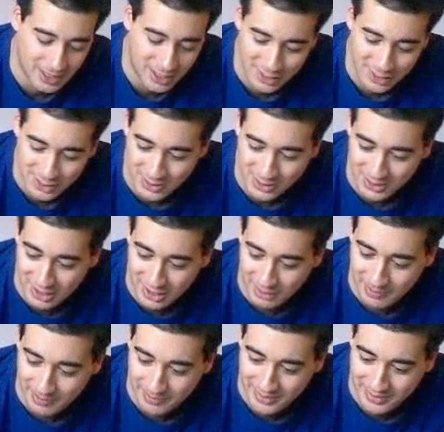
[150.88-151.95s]
So
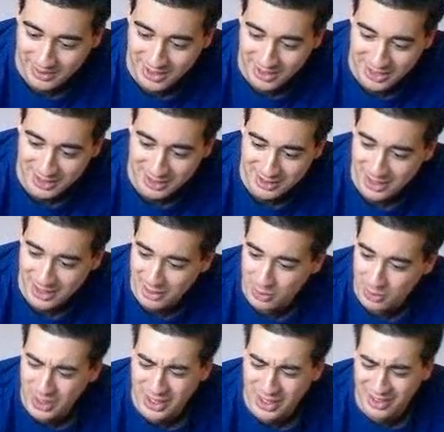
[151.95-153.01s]
yeah, it's it's kind
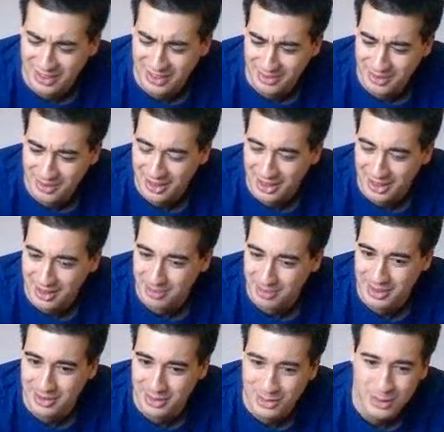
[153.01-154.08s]
of weird. I feel like a
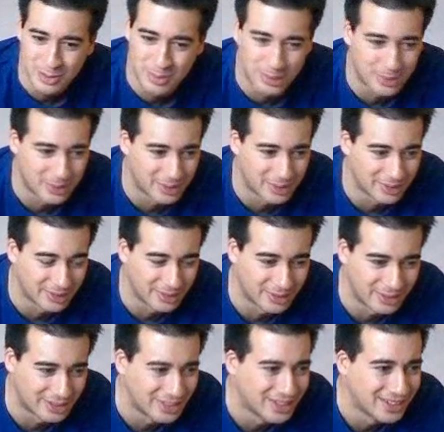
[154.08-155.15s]
bit newborn
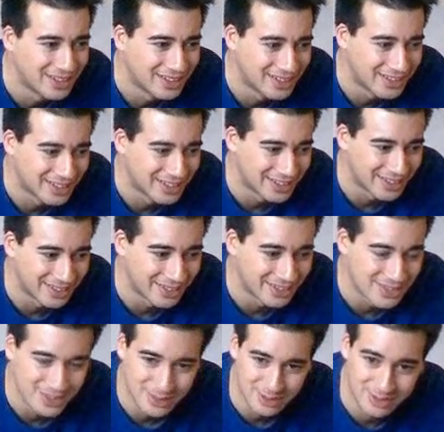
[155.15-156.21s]
or, you know,
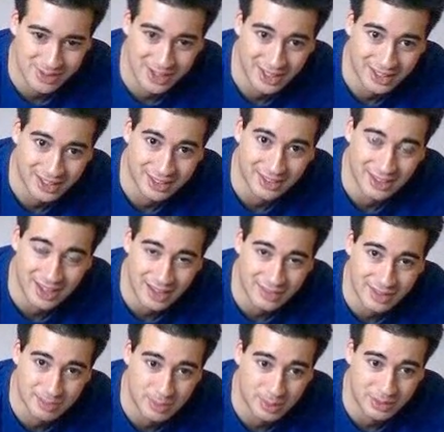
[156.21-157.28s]
it's sort of like
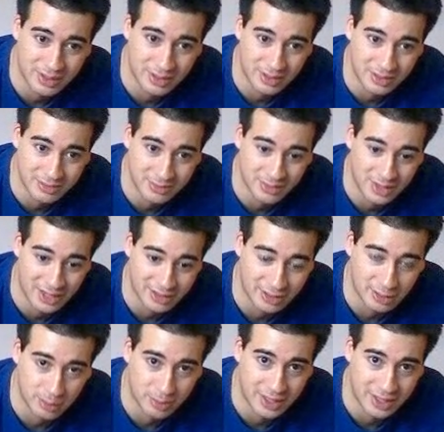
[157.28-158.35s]
having booked a flight
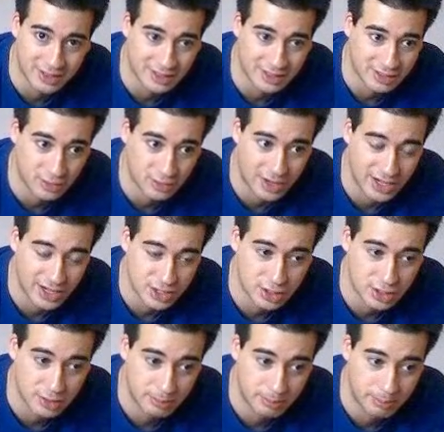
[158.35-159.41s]
on a plane that's
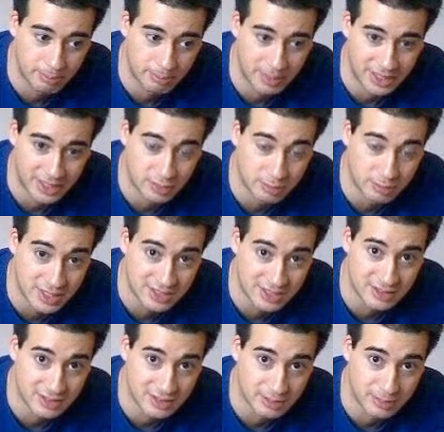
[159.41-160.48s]
crashed, but you
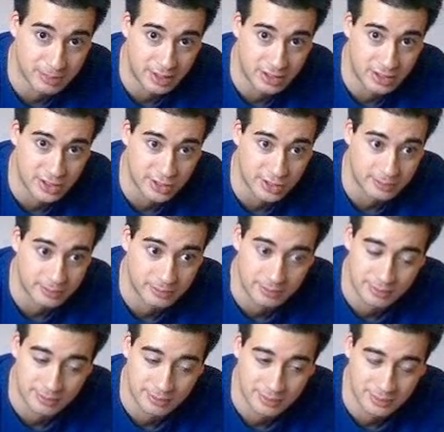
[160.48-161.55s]
missed the departure.
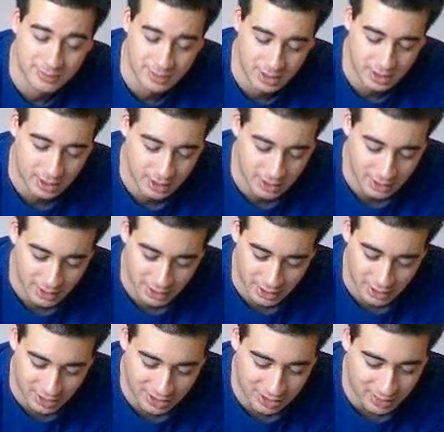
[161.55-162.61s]

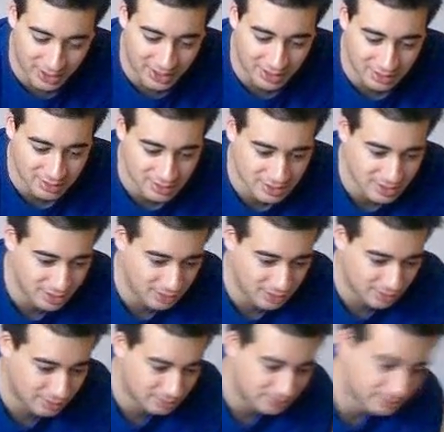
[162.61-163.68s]
Anyway,
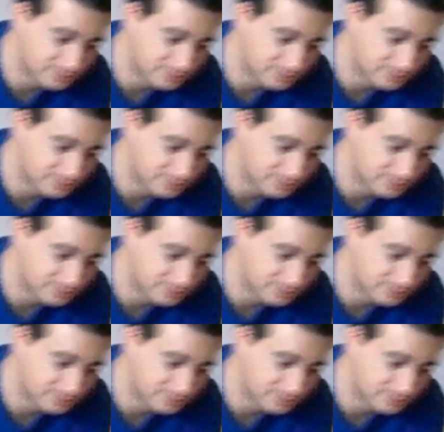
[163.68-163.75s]
so